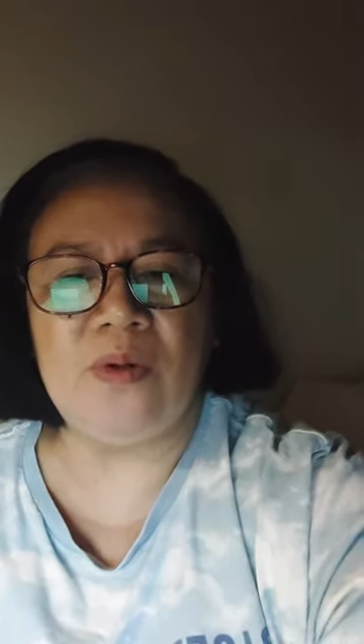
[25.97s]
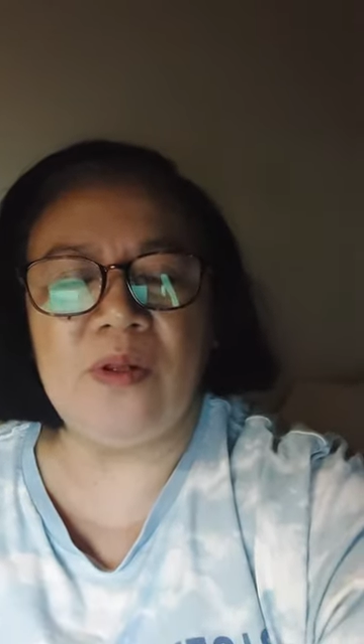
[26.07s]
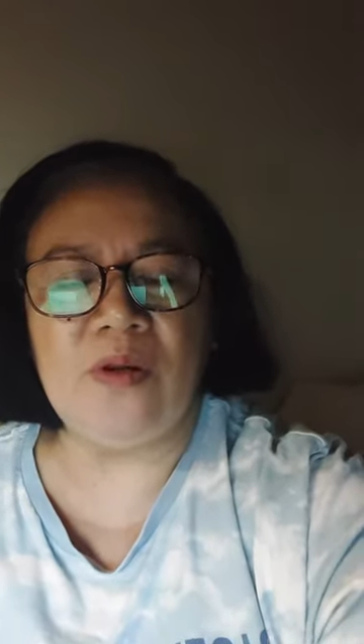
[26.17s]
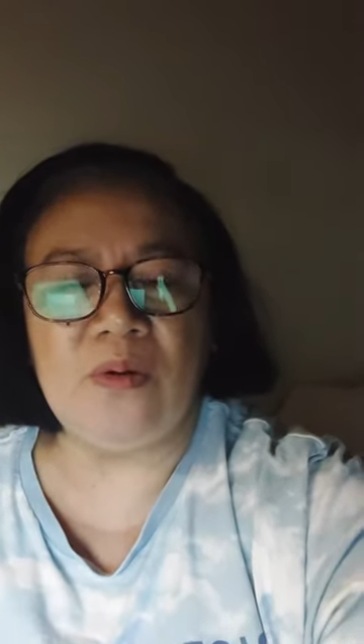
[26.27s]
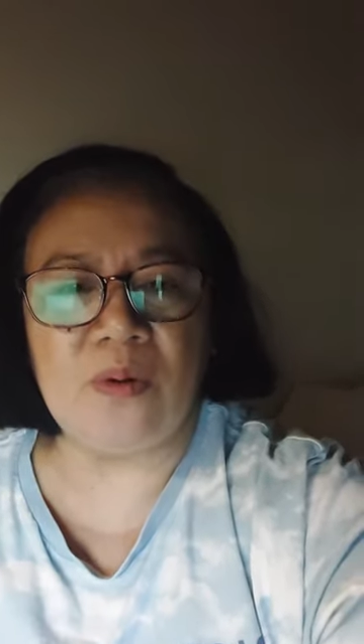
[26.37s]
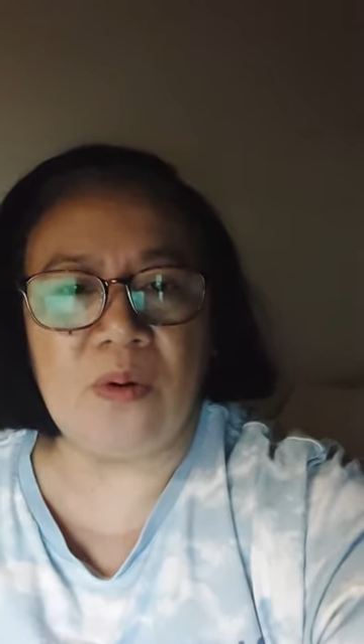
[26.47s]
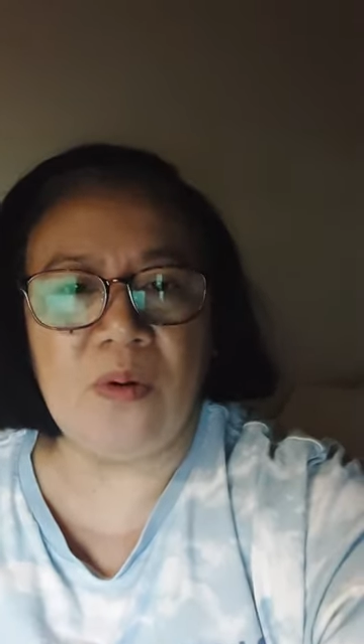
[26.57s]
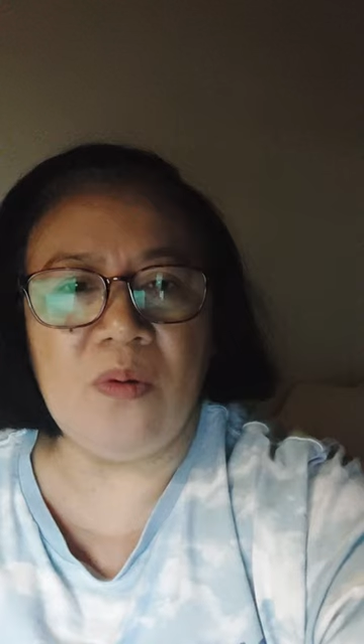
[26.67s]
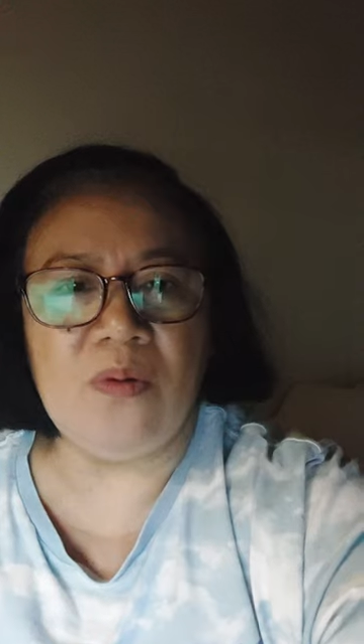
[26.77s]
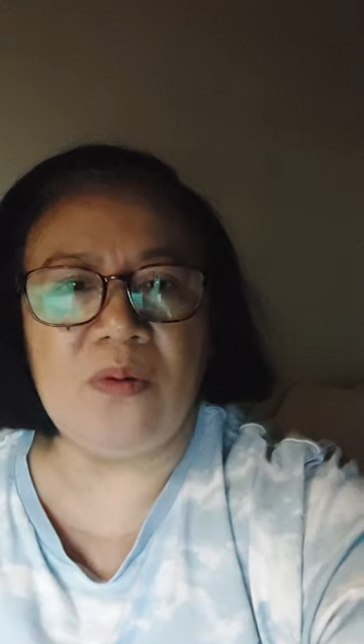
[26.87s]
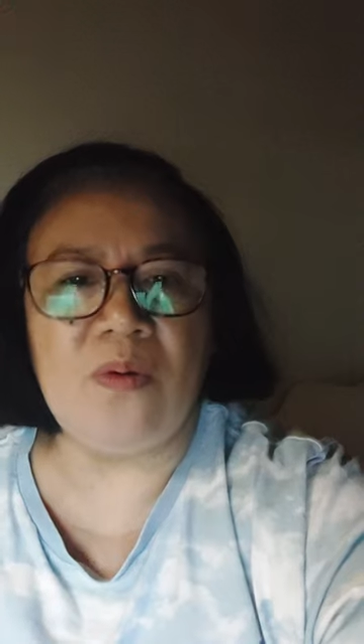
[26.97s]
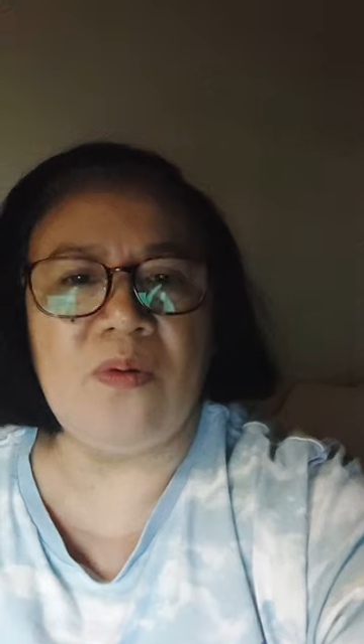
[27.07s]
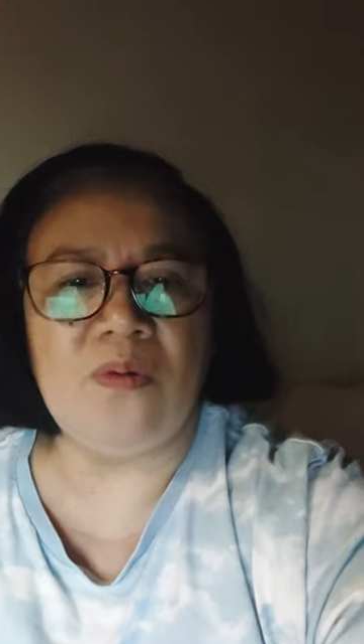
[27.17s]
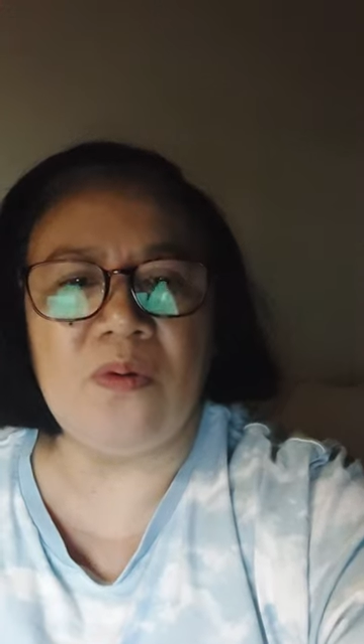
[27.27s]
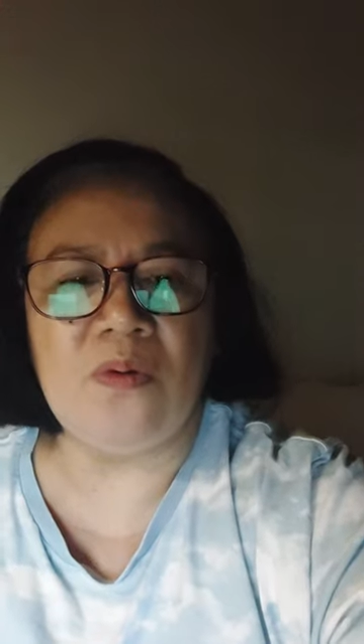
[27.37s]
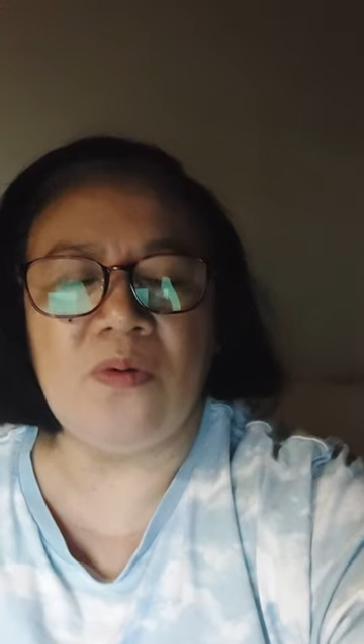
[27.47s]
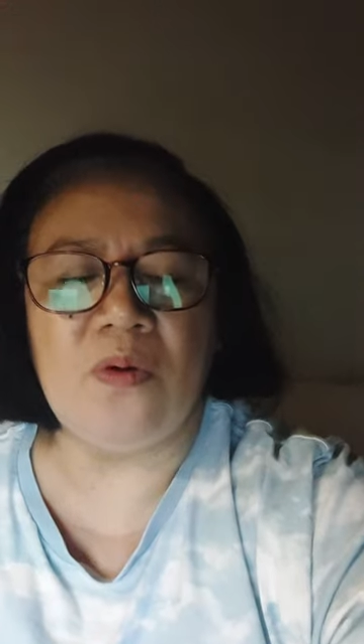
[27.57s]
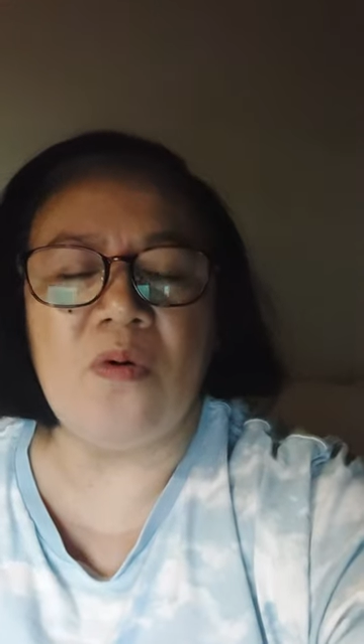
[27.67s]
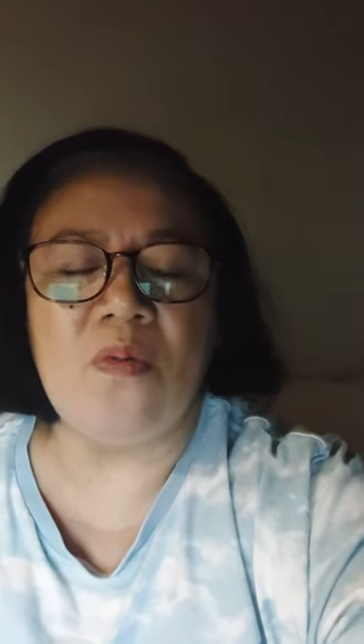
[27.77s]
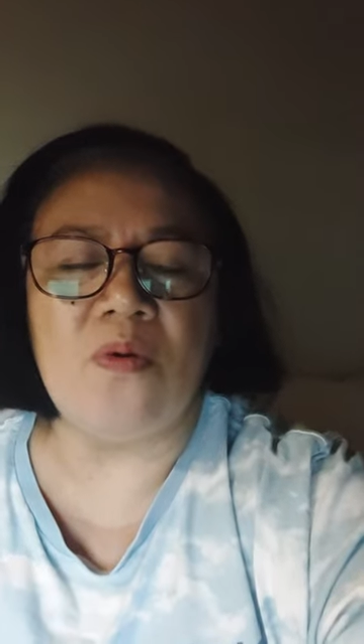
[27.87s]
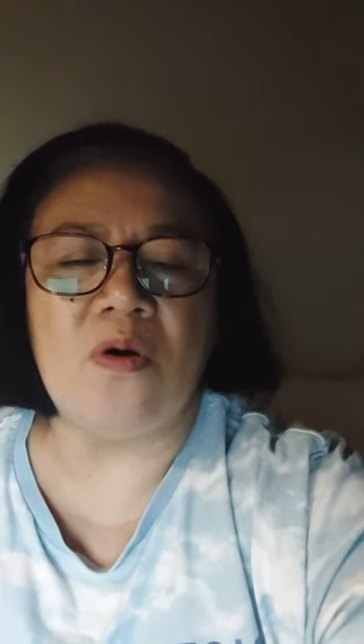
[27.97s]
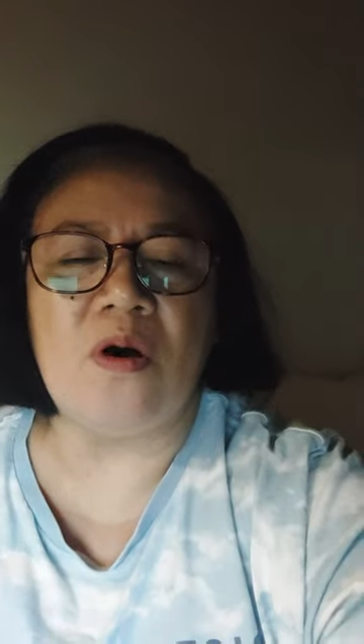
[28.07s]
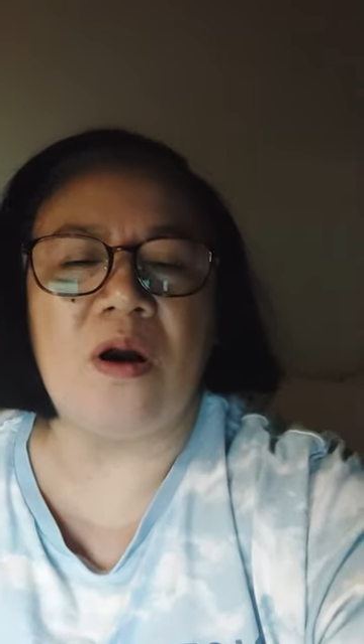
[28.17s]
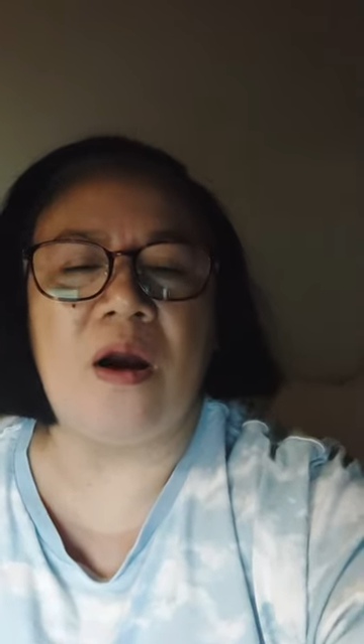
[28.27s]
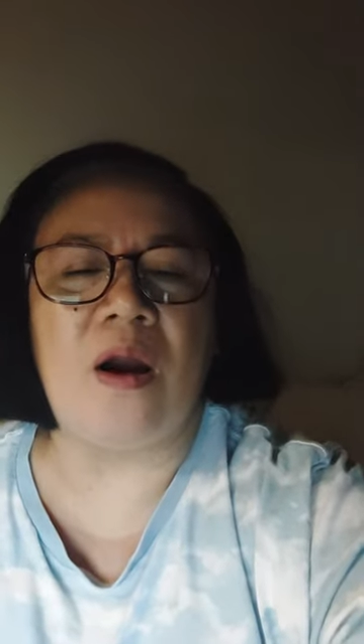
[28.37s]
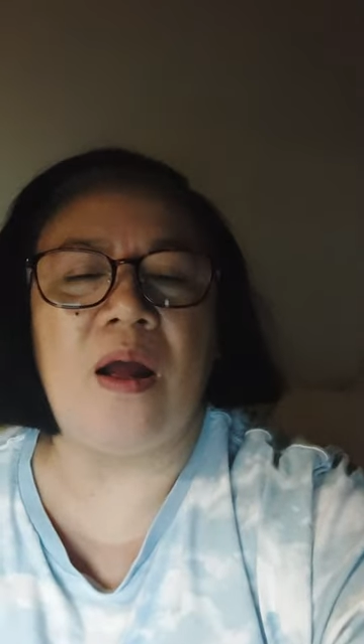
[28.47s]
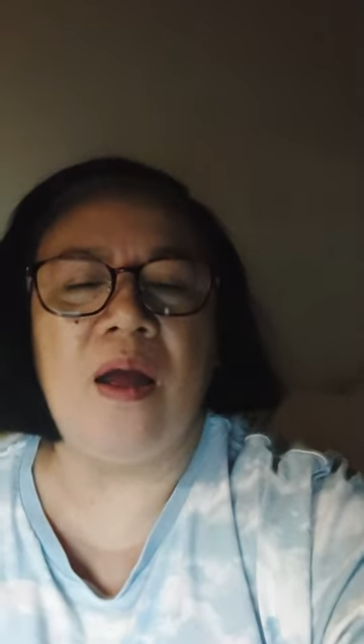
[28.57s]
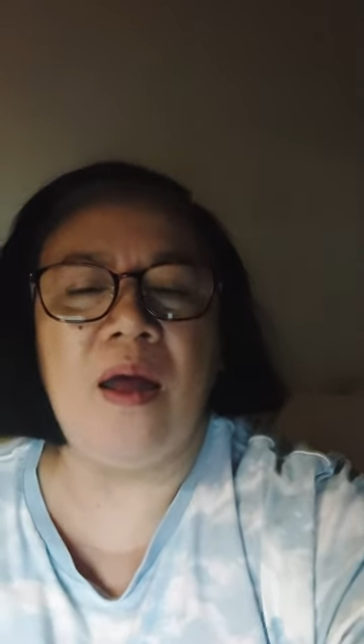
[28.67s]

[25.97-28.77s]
will grow more.